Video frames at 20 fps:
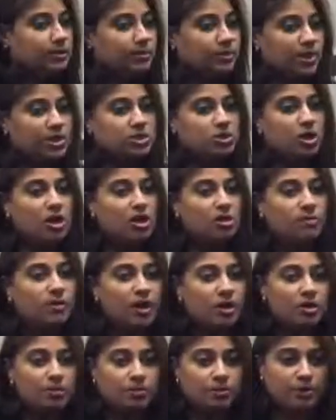But it's all
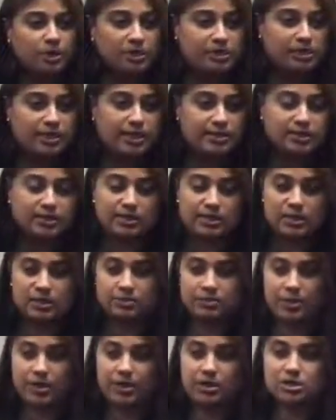about personalizing the
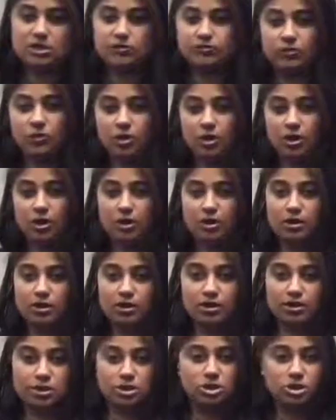experience for
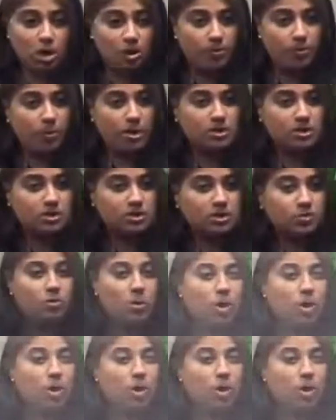shoppers as they